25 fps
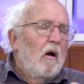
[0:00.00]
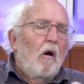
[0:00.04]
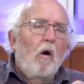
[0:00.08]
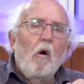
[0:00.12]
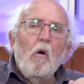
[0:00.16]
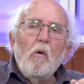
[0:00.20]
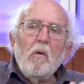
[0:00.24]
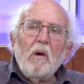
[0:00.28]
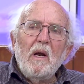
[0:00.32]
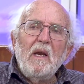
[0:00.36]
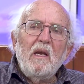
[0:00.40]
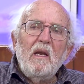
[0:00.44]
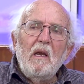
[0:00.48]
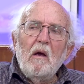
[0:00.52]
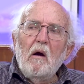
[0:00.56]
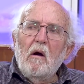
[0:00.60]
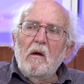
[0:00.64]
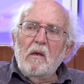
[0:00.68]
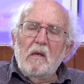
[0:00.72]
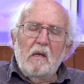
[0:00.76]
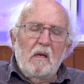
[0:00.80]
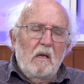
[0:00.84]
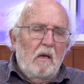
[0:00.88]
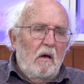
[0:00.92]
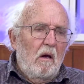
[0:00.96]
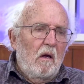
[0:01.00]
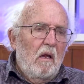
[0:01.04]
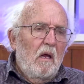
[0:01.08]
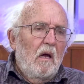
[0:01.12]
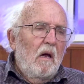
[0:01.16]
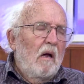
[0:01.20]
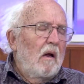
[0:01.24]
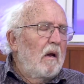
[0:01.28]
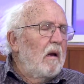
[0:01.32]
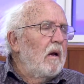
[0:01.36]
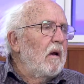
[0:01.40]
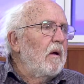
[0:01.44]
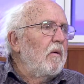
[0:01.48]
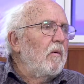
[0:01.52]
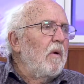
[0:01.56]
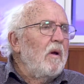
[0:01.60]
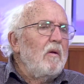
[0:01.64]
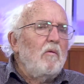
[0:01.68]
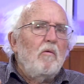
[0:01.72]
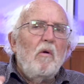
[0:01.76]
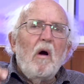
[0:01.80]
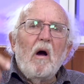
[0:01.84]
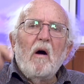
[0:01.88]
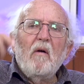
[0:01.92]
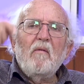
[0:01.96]
Already on the Earth, when
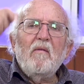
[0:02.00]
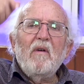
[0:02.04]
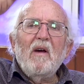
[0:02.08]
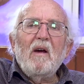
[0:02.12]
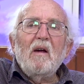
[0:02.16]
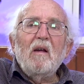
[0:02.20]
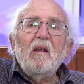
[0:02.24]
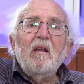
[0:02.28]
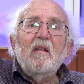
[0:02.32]
you are there